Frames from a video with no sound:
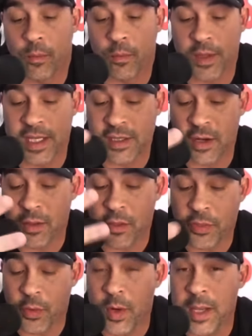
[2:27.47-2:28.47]
These are the
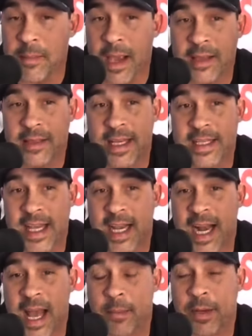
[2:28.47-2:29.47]
three main things that
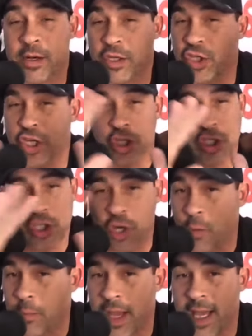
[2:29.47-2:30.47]
can happen here. It's just
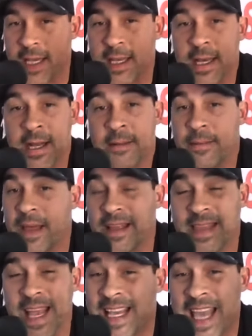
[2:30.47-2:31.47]
so big that
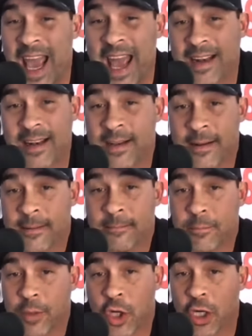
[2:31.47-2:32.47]
they can't
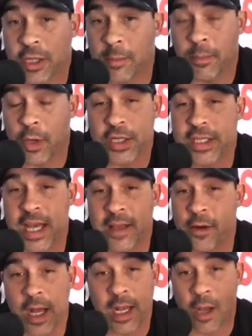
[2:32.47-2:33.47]
cook the books and
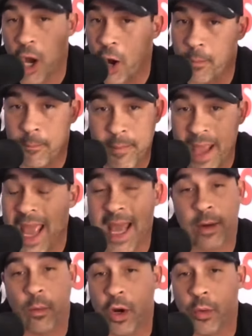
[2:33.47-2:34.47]
they're like, "Oh man,
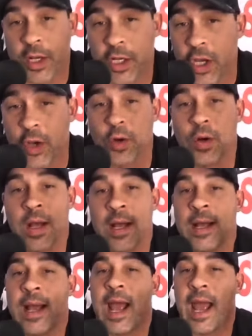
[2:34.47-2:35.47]
what do we do?"
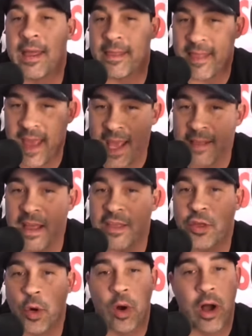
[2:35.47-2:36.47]
And then they
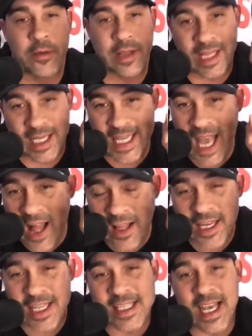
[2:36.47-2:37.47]
throw all the
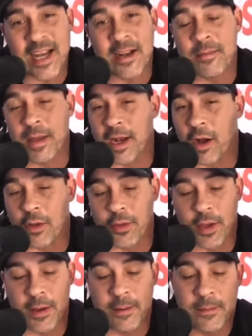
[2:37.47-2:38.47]
legalities at them and all
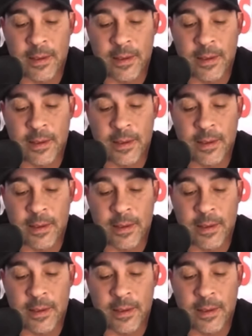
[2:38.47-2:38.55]
the